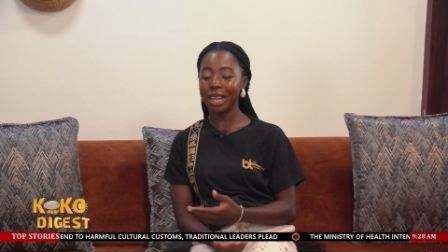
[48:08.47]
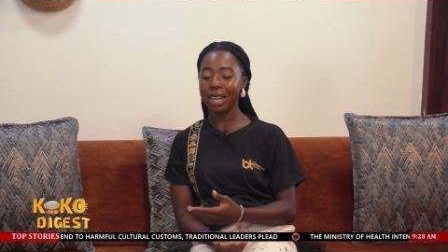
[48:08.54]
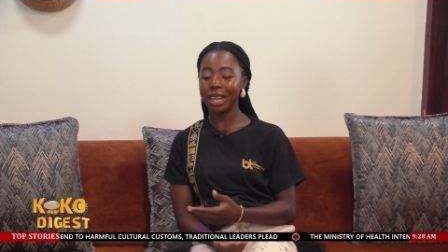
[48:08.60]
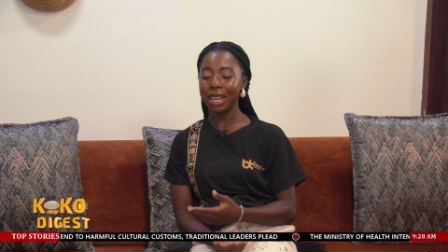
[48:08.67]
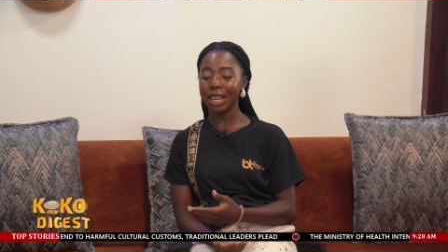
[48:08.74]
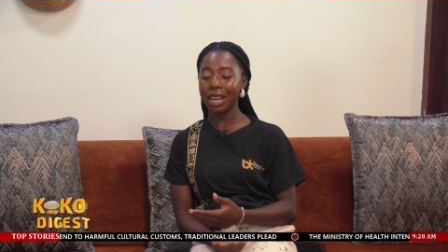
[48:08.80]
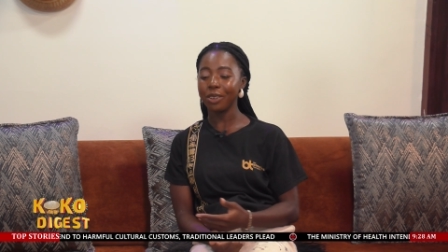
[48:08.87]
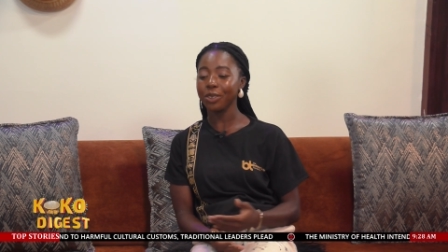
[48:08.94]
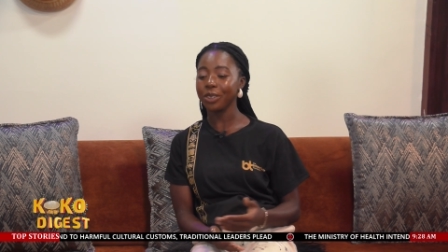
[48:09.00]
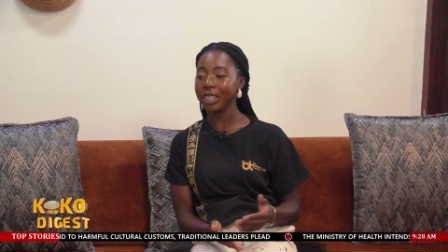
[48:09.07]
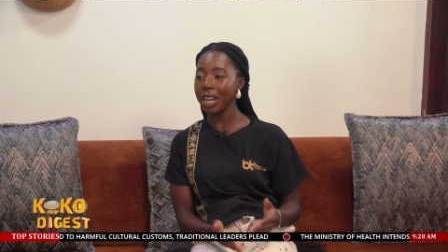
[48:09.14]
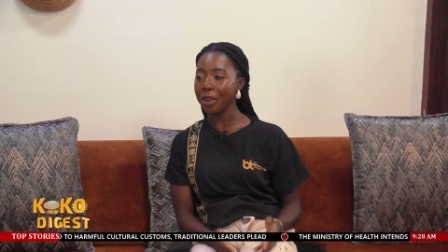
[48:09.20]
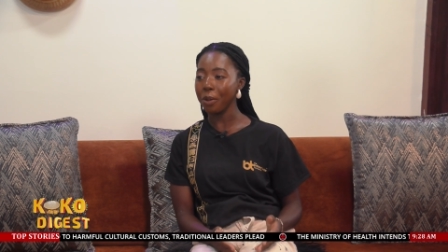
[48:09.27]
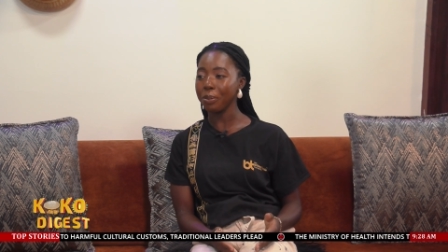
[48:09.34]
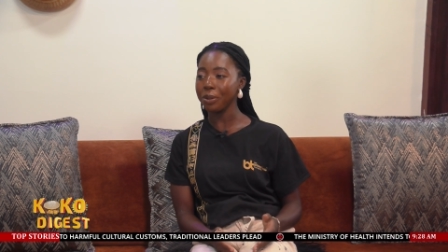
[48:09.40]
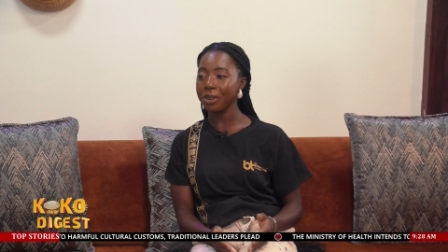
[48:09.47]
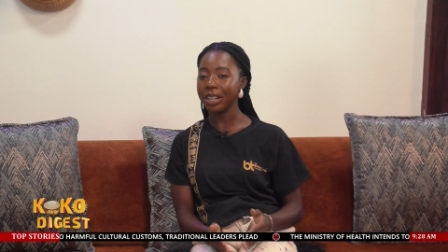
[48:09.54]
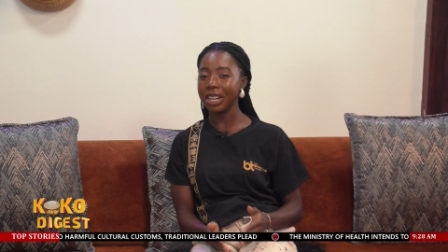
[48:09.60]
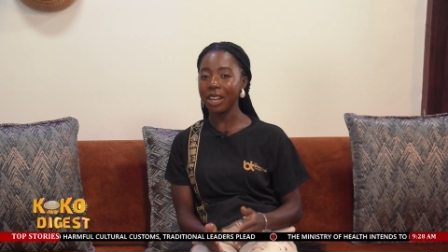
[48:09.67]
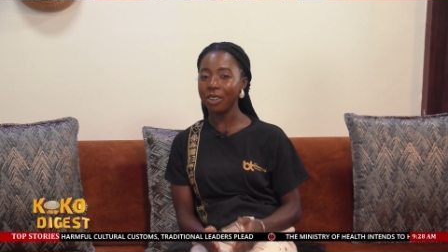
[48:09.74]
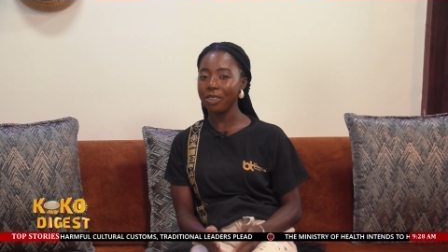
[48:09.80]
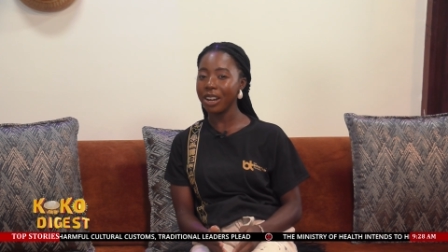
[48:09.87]
Sometimes you get your
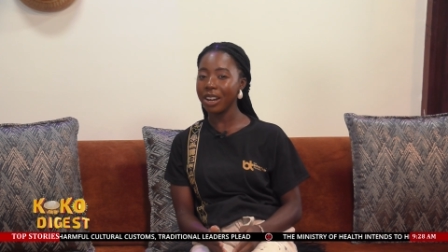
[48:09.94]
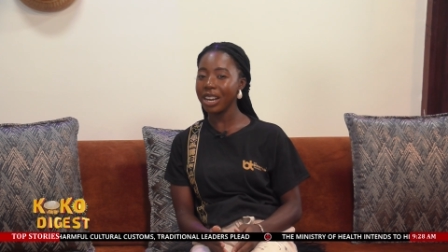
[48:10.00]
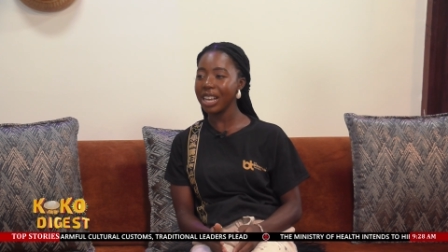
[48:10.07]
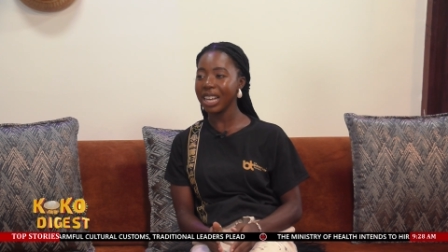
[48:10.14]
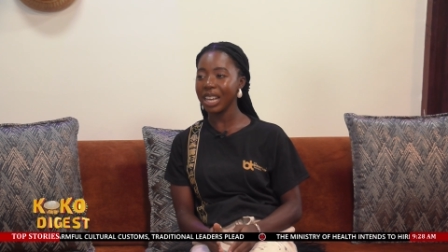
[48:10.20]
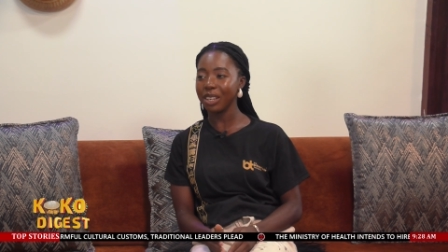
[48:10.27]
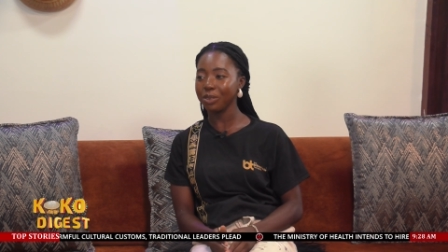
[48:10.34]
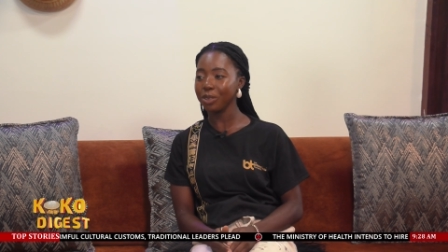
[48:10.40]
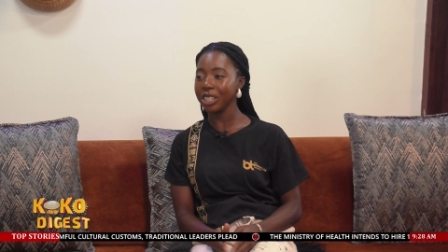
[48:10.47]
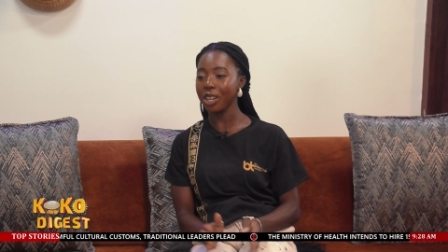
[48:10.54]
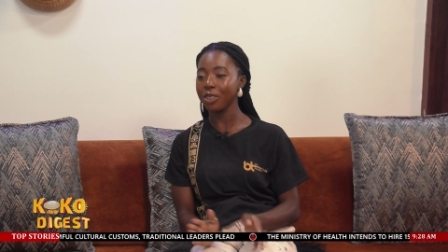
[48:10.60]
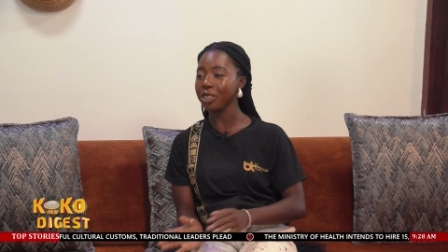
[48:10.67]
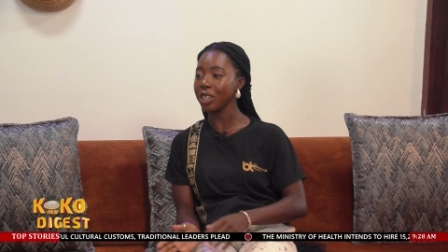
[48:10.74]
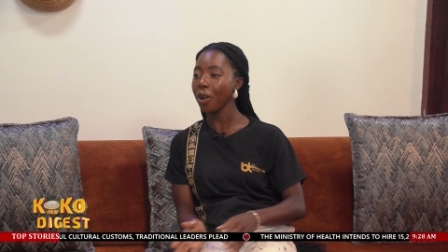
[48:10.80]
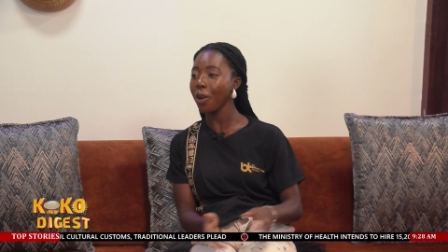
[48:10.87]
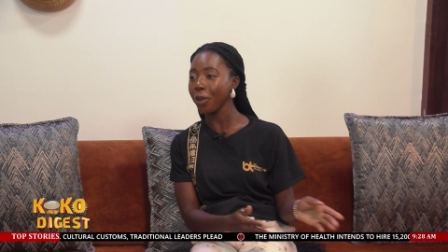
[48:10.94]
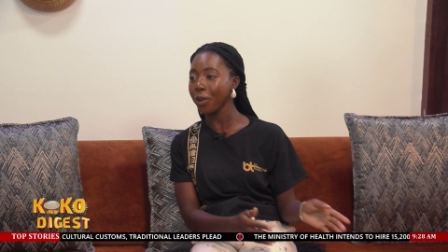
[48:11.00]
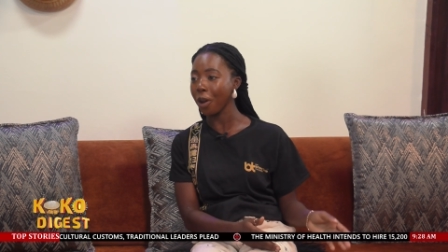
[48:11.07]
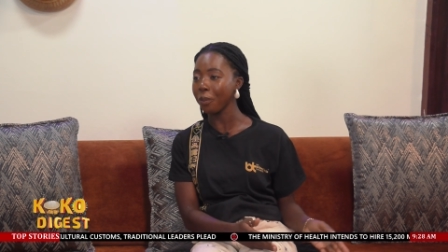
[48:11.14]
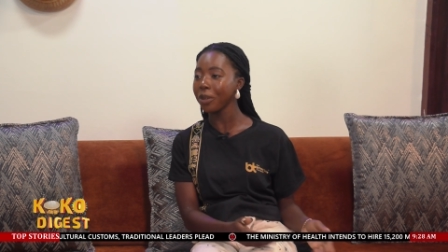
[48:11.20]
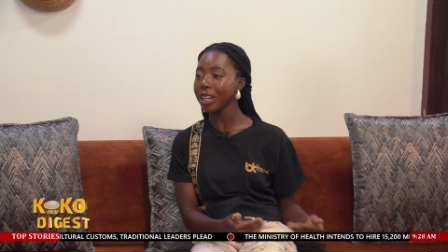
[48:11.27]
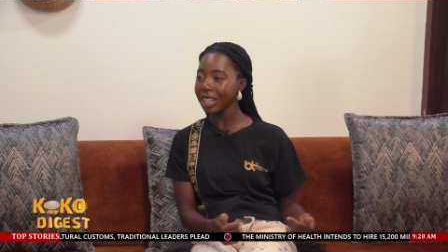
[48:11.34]
period and you realize that it's not just it's the
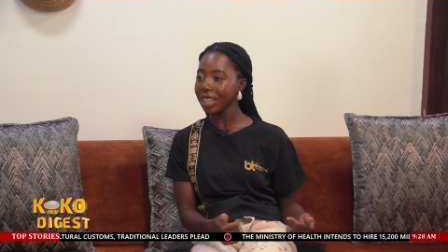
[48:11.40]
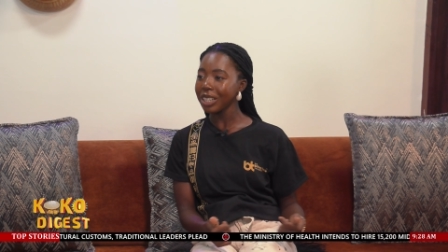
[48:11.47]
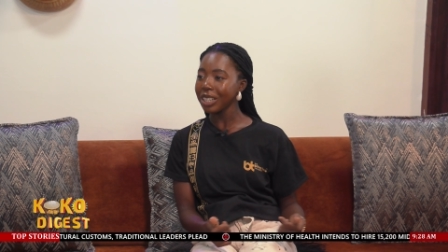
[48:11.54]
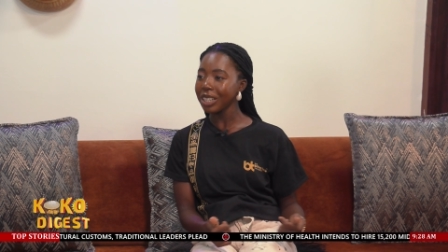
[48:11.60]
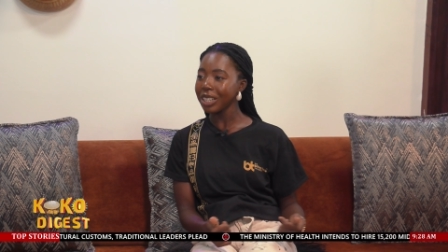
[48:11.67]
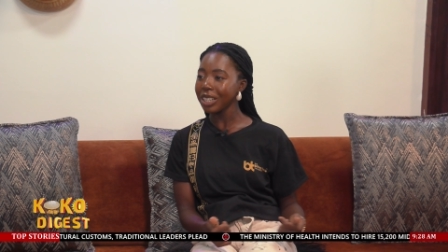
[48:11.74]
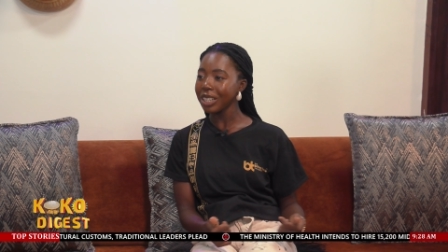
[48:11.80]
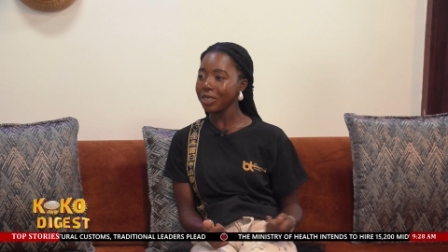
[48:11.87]
whole yeah. dorm.